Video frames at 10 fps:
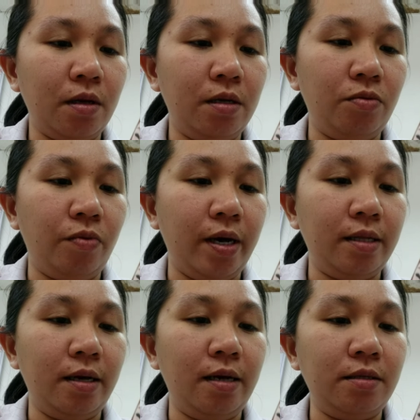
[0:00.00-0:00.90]
It
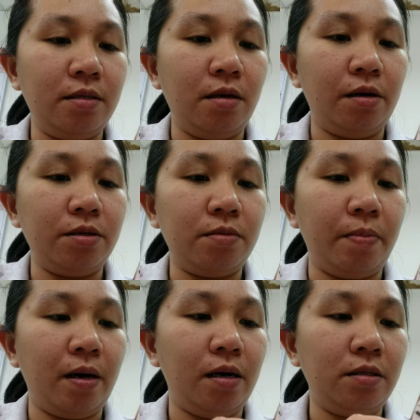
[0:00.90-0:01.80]
whitens dark
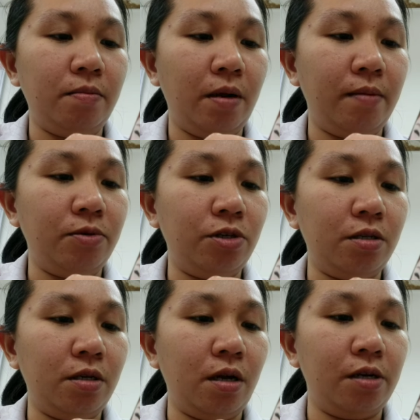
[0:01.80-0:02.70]
spots,
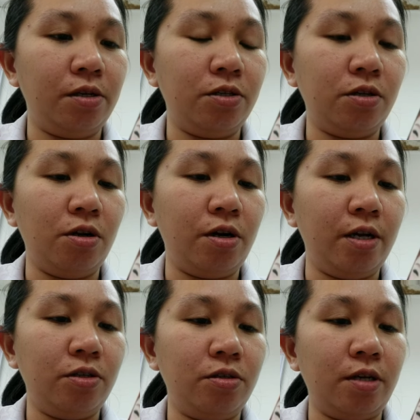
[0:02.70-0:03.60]
blemishes, and other
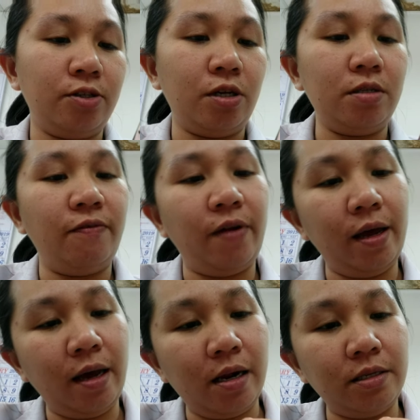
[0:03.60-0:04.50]
discolorations such as
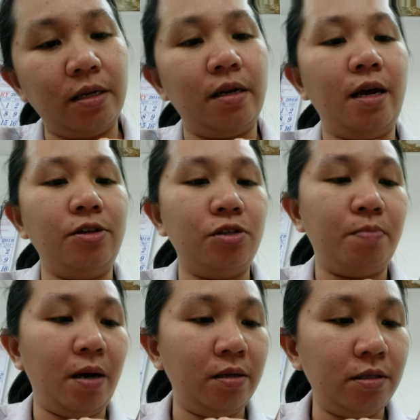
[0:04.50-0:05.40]
freckles and age
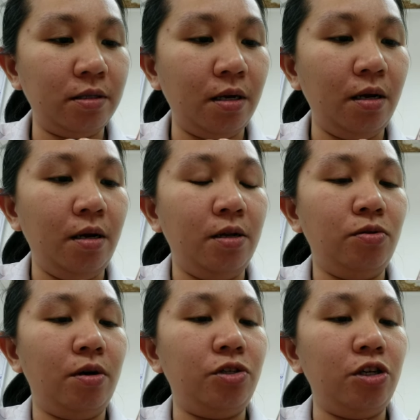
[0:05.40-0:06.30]
spots
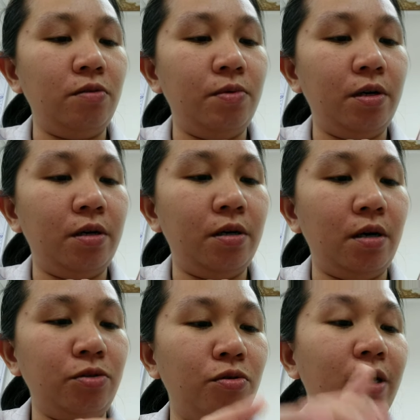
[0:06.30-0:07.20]
to
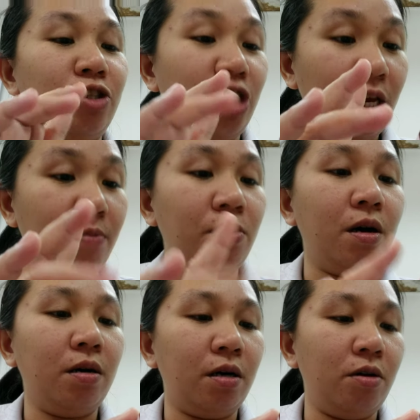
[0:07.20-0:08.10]
achieve
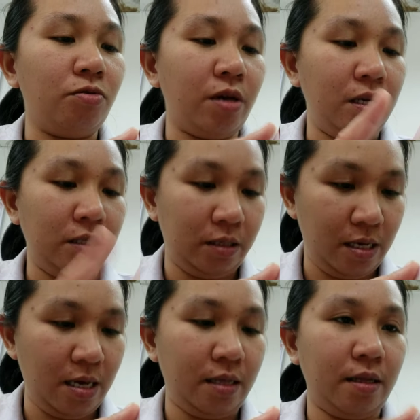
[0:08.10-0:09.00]
younger looking
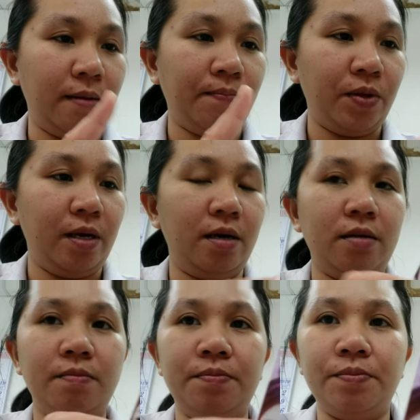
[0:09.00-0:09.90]
skin. Yeah.
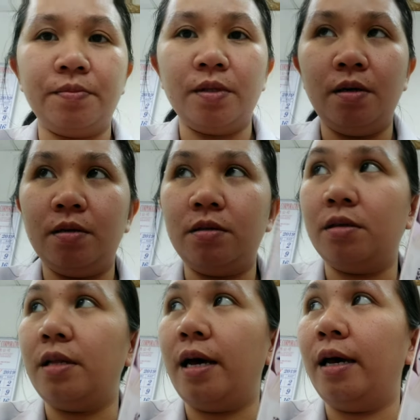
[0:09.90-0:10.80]

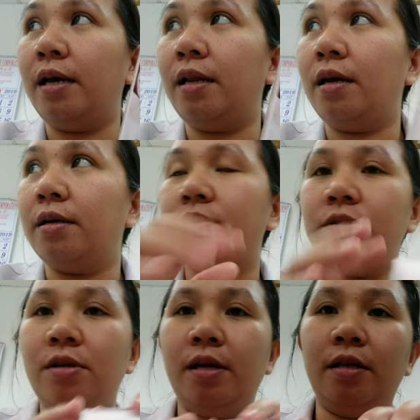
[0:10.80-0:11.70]
So dahil ang
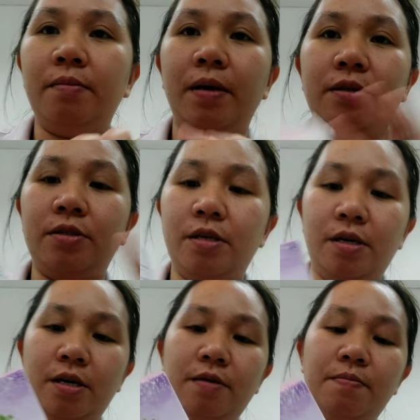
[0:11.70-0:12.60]
gusto nating
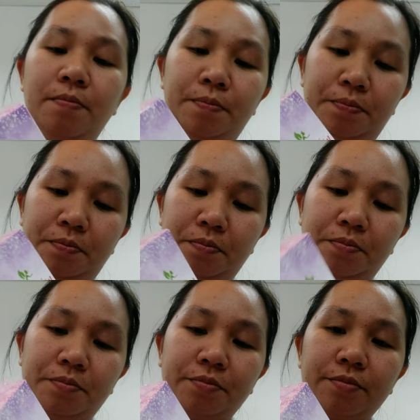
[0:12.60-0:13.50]
ma-achieve
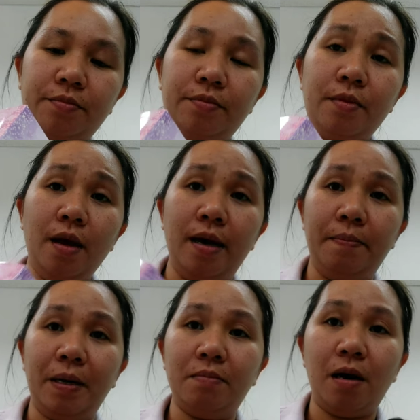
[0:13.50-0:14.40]
ay
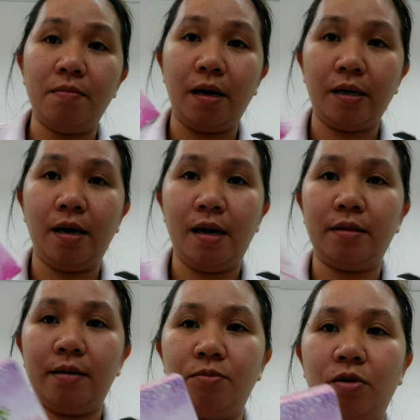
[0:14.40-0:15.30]
pagbakbak ng
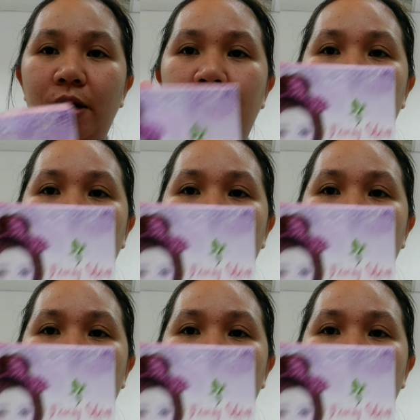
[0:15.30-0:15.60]
ating mukha.